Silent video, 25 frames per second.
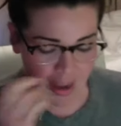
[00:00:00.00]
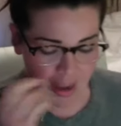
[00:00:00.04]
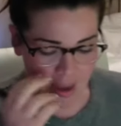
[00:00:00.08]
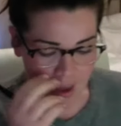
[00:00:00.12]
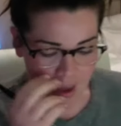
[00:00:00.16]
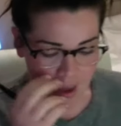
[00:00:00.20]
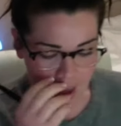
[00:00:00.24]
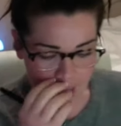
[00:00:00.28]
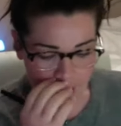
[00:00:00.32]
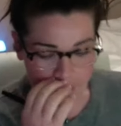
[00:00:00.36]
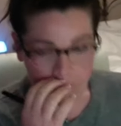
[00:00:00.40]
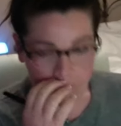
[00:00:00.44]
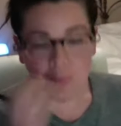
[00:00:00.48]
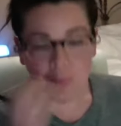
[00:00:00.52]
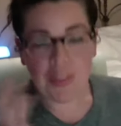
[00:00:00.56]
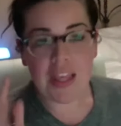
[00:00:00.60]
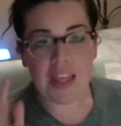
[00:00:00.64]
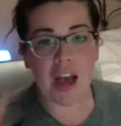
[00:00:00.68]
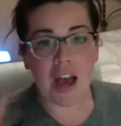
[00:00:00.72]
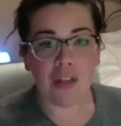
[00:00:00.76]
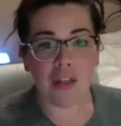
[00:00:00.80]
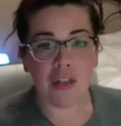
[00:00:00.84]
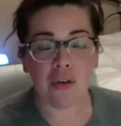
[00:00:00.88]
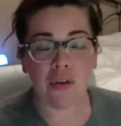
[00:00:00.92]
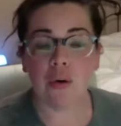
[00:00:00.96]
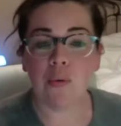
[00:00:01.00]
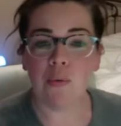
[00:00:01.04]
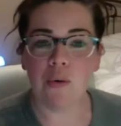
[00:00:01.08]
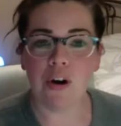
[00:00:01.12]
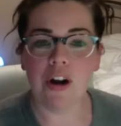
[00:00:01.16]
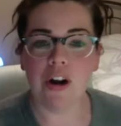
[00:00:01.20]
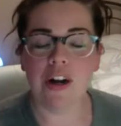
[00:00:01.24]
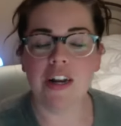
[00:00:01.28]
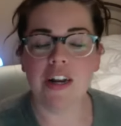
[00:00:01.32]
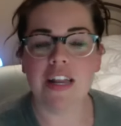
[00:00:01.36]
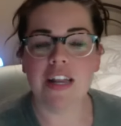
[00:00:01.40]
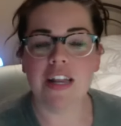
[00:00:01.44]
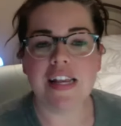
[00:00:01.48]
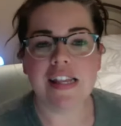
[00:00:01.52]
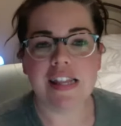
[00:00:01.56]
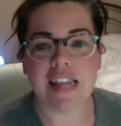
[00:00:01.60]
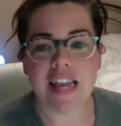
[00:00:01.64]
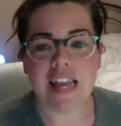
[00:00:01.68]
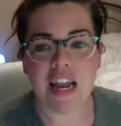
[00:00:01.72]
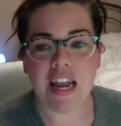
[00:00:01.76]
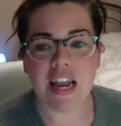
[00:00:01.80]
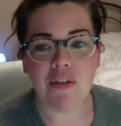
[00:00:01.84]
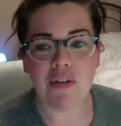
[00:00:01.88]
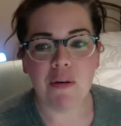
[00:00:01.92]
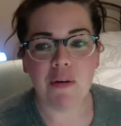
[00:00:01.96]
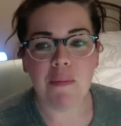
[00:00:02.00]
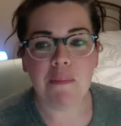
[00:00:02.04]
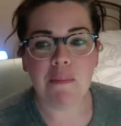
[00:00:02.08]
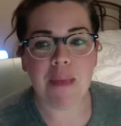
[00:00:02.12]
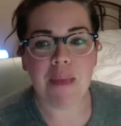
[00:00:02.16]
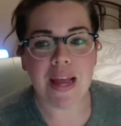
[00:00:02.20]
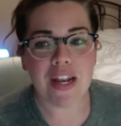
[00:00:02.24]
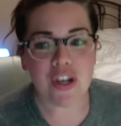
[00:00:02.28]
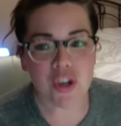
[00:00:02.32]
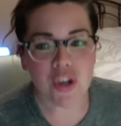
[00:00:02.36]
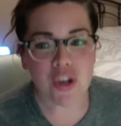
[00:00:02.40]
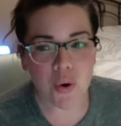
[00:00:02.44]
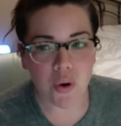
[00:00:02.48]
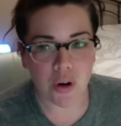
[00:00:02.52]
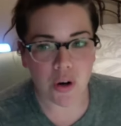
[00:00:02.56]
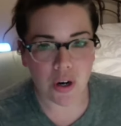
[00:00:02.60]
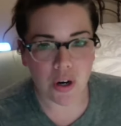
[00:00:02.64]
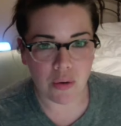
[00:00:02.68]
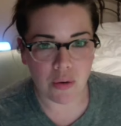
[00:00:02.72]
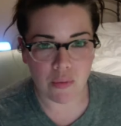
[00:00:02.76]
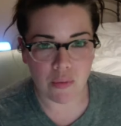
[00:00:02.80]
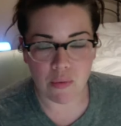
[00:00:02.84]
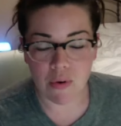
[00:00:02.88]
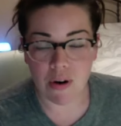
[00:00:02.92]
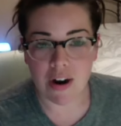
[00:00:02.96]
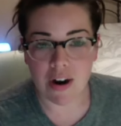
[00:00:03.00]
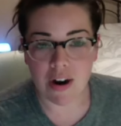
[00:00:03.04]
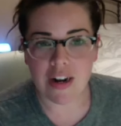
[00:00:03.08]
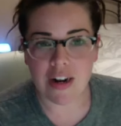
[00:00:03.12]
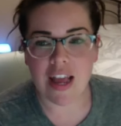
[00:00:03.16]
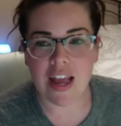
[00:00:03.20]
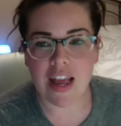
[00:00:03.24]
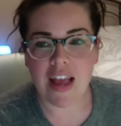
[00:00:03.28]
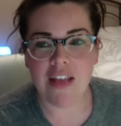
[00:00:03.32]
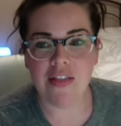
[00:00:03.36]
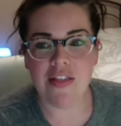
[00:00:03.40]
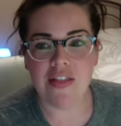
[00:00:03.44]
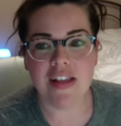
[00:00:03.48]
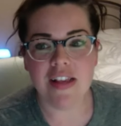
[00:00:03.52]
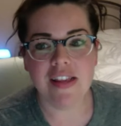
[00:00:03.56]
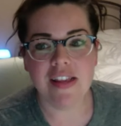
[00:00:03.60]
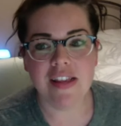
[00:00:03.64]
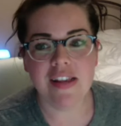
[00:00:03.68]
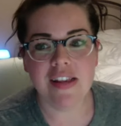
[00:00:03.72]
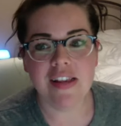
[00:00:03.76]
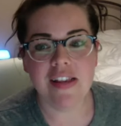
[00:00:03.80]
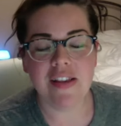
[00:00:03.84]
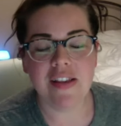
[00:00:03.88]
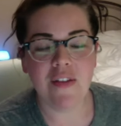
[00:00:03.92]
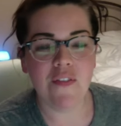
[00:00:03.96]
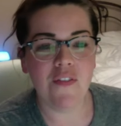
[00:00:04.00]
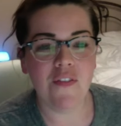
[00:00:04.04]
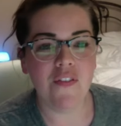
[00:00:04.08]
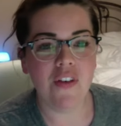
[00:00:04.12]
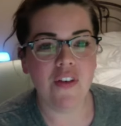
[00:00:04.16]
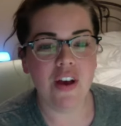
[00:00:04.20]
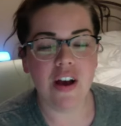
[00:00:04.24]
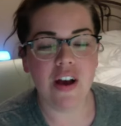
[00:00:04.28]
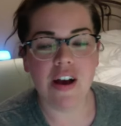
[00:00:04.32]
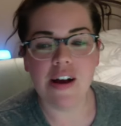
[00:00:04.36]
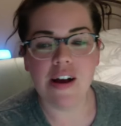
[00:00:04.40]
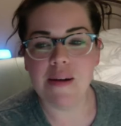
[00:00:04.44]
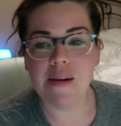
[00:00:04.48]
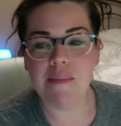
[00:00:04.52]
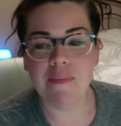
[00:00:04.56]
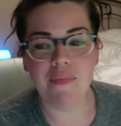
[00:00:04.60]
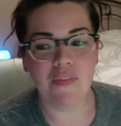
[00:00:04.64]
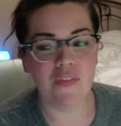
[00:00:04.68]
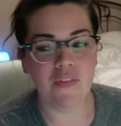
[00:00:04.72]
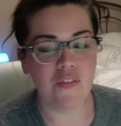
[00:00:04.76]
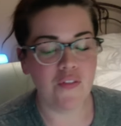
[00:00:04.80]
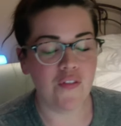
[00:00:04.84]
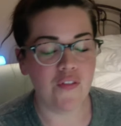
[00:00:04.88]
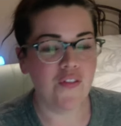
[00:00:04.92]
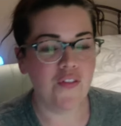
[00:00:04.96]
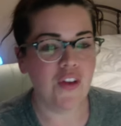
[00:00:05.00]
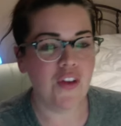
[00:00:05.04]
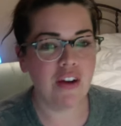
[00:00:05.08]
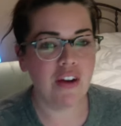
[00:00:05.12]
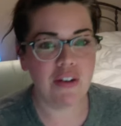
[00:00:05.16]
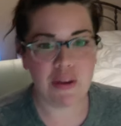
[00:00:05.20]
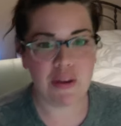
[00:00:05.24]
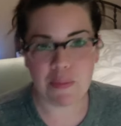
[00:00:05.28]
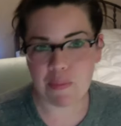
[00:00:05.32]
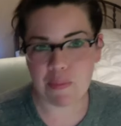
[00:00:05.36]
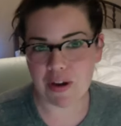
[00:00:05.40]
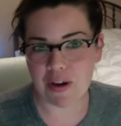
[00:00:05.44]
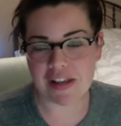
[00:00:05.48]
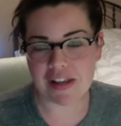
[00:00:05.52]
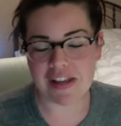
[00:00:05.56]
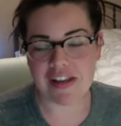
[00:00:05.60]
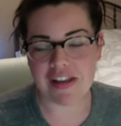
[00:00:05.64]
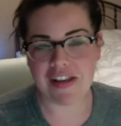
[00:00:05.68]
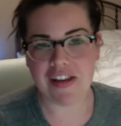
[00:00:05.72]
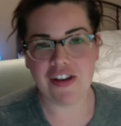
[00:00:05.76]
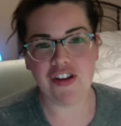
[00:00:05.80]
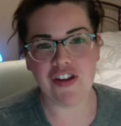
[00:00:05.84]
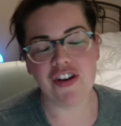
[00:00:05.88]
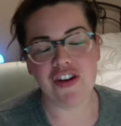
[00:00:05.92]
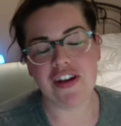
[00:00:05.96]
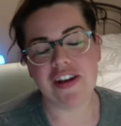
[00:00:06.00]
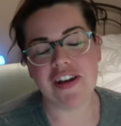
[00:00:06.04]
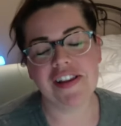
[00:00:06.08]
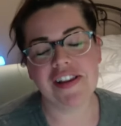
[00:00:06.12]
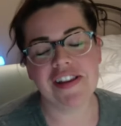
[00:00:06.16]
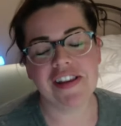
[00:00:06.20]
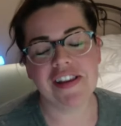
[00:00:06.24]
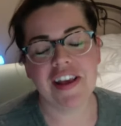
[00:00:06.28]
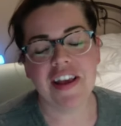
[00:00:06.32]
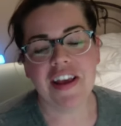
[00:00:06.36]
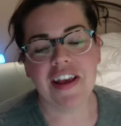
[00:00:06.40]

Um, the other award is the annual Mentor Award, and this is um, very prestigious.